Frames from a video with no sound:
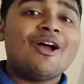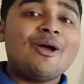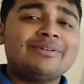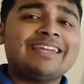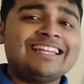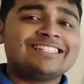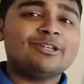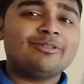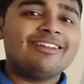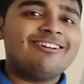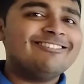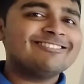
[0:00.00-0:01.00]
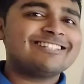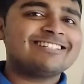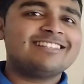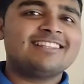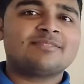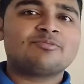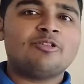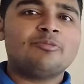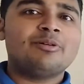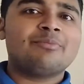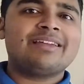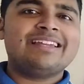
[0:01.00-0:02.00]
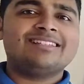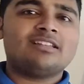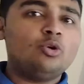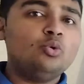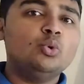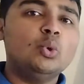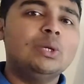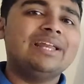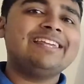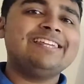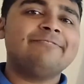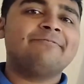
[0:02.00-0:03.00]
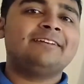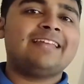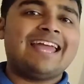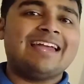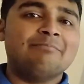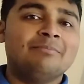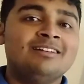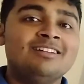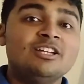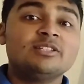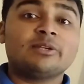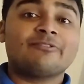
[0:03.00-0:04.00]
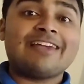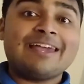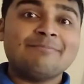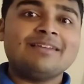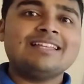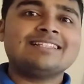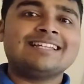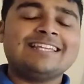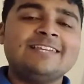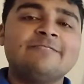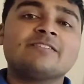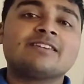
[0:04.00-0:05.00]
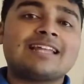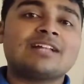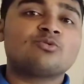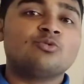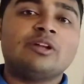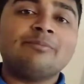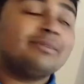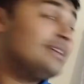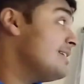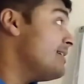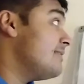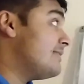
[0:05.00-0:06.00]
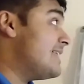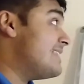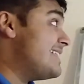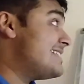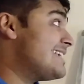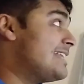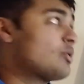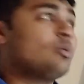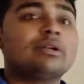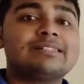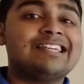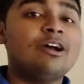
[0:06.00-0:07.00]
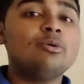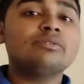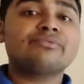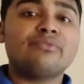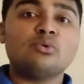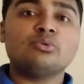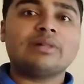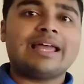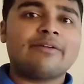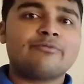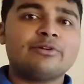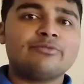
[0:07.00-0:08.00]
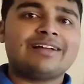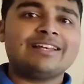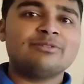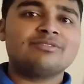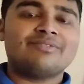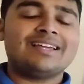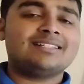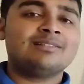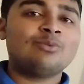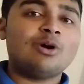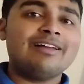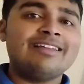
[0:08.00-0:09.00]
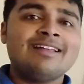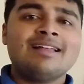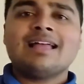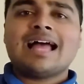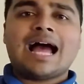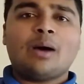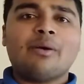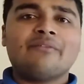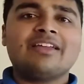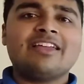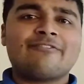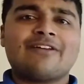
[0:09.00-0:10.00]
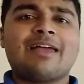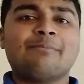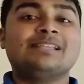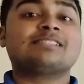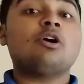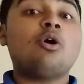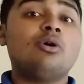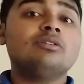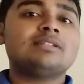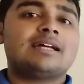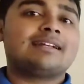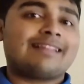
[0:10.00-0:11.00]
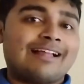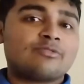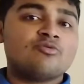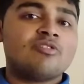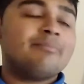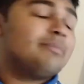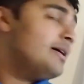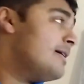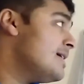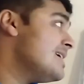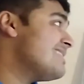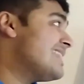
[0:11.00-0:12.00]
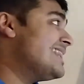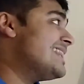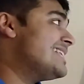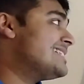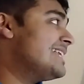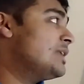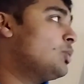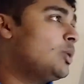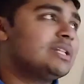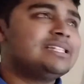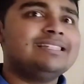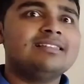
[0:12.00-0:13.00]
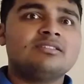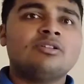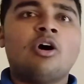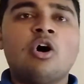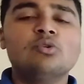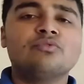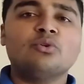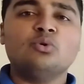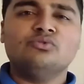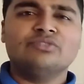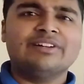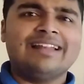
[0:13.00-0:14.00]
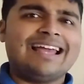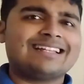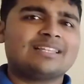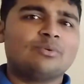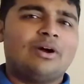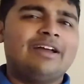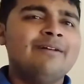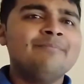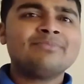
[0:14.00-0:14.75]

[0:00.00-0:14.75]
Okay, so the answer to this problem is all even m. So if m is an even natural number, then this inequality holds for all real values of x and y. However, if m is odd and a natural number, then this inequality does not hold for all real x and y.